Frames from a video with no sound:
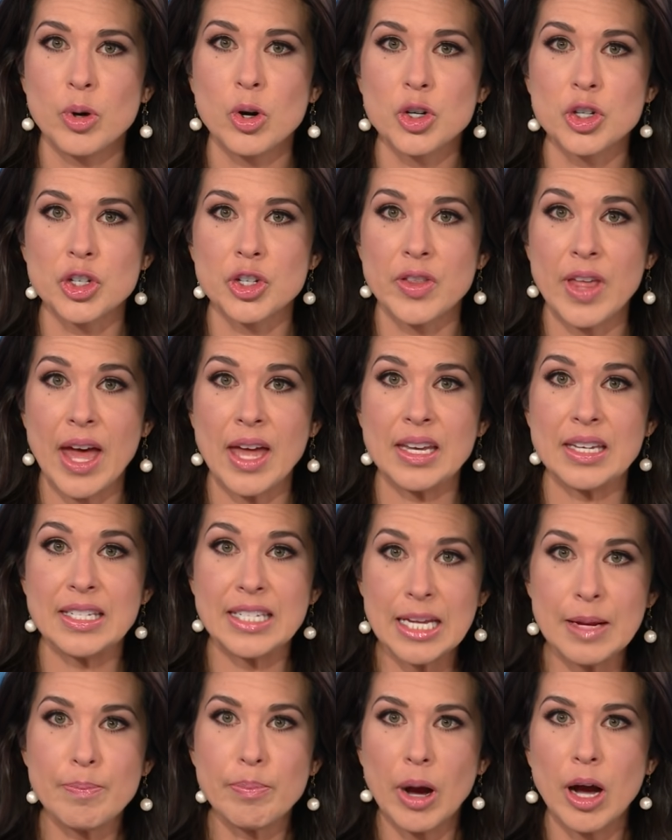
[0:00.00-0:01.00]
push that
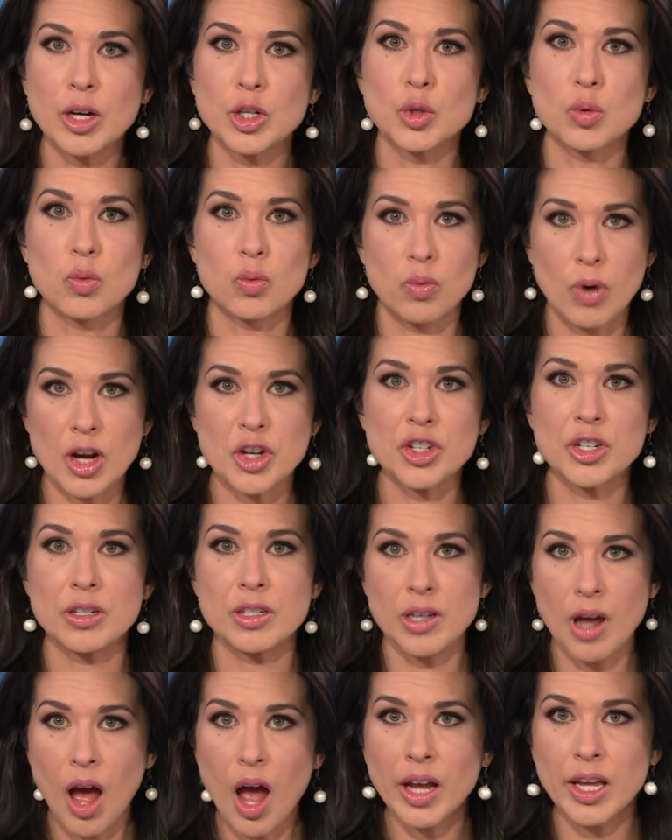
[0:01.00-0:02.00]
debunked Russian
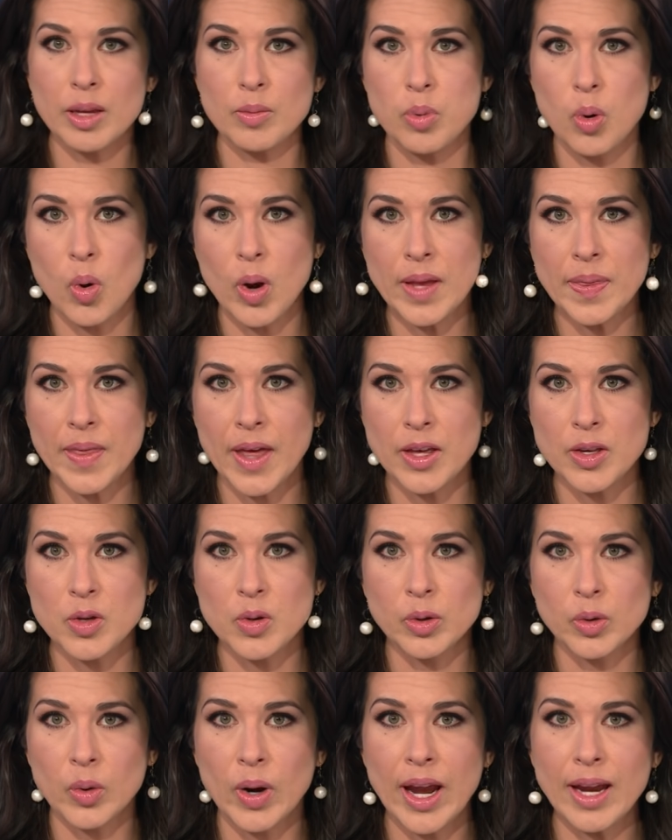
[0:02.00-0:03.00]
talking point that
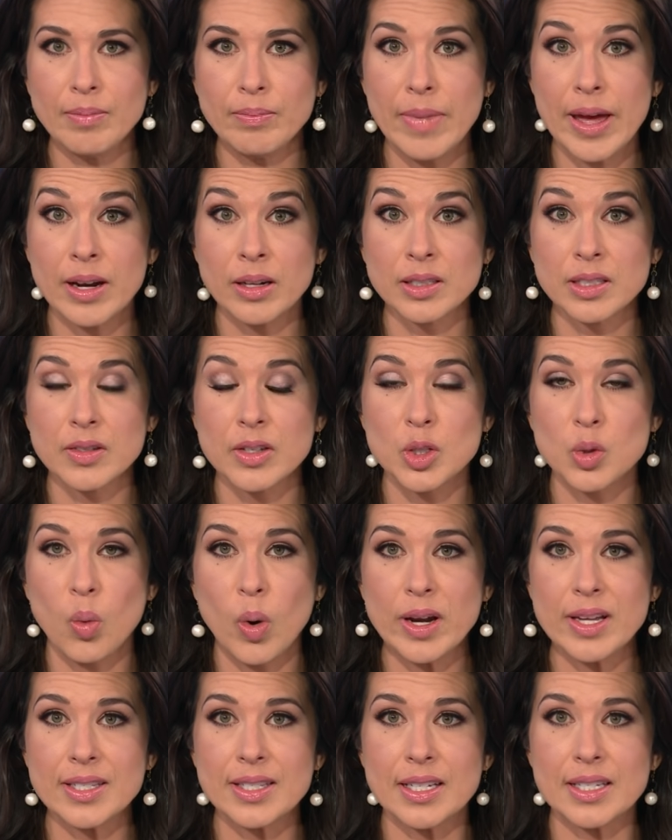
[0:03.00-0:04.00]
Ukraine meddled in the
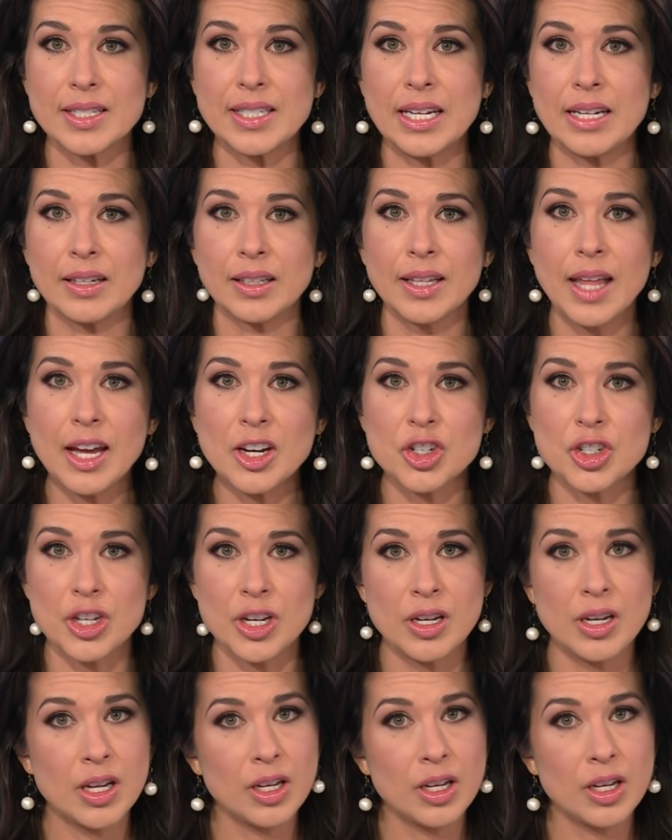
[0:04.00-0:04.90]
2016 election,